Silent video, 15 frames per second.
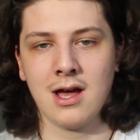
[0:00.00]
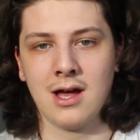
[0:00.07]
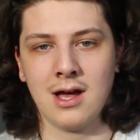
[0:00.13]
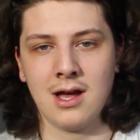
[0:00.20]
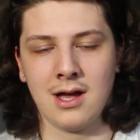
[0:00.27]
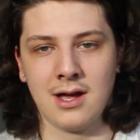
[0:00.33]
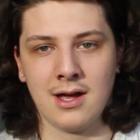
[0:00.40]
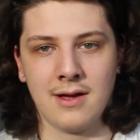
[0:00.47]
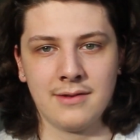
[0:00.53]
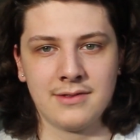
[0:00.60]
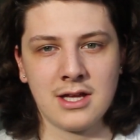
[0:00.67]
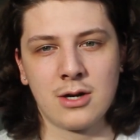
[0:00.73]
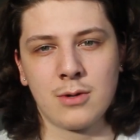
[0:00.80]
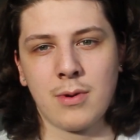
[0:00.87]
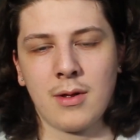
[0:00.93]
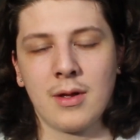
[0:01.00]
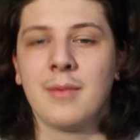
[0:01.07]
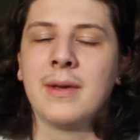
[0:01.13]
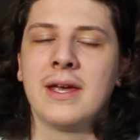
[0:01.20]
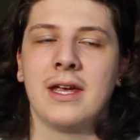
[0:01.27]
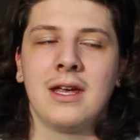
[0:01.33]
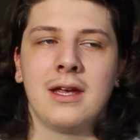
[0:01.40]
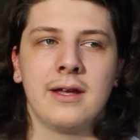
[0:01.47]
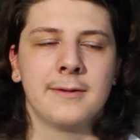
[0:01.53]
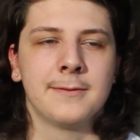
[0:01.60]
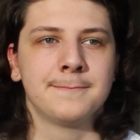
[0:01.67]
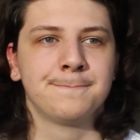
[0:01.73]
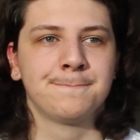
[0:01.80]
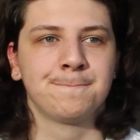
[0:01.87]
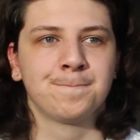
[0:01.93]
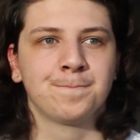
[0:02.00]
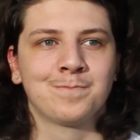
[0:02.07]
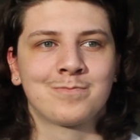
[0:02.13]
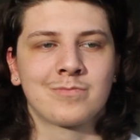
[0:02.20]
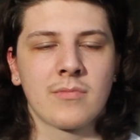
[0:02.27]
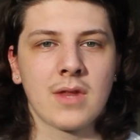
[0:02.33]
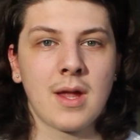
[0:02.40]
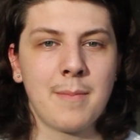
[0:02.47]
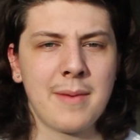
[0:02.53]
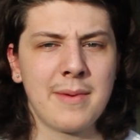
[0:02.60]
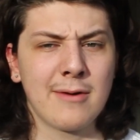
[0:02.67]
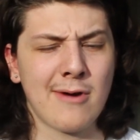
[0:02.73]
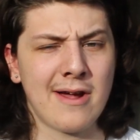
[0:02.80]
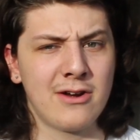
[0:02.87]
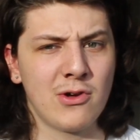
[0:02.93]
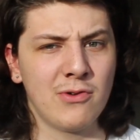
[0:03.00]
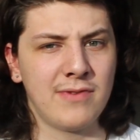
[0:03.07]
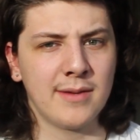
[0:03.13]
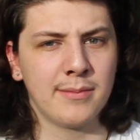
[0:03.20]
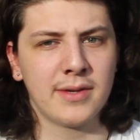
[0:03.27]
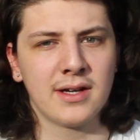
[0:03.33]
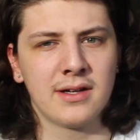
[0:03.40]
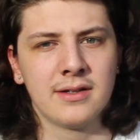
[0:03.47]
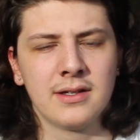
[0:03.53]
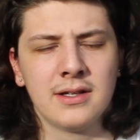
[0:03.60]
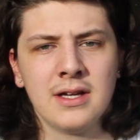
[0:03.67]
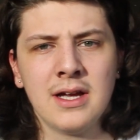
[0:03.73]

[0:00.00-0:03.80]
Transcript: that'll probably be maybe around November.